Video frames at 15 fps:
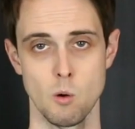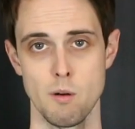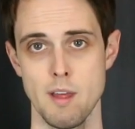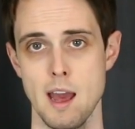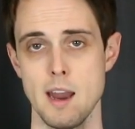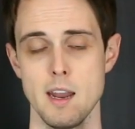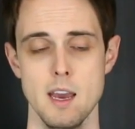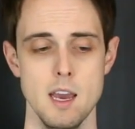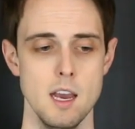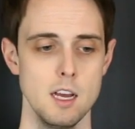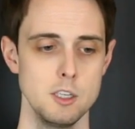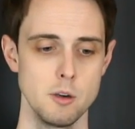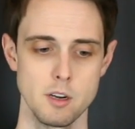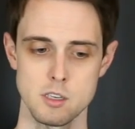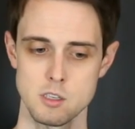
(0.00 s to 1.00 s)
or that
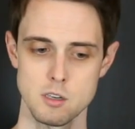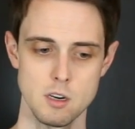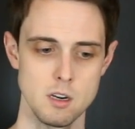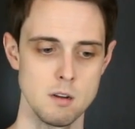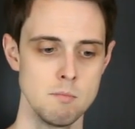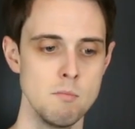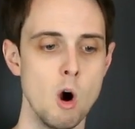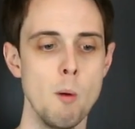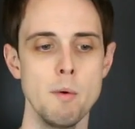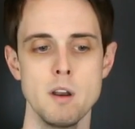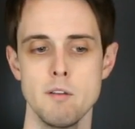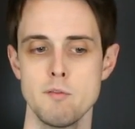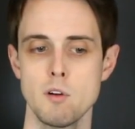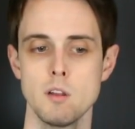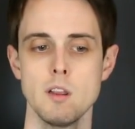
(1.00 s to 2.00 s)
during a certain
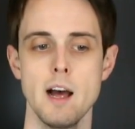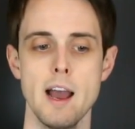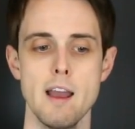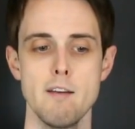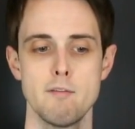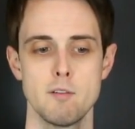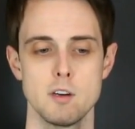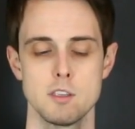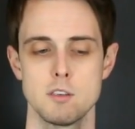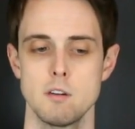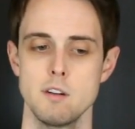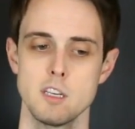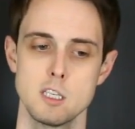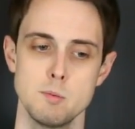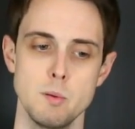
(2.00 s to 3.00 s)
moment of your life or a
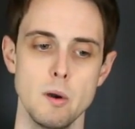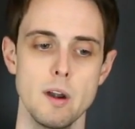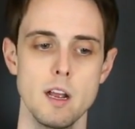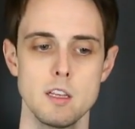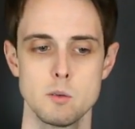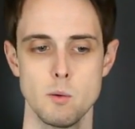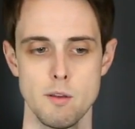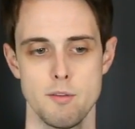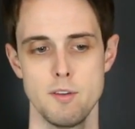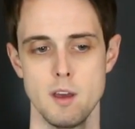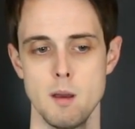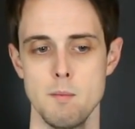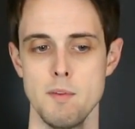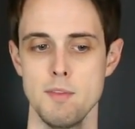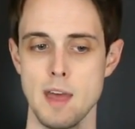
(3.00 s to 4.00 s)
certain experience with
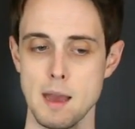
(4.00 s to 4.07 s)
them,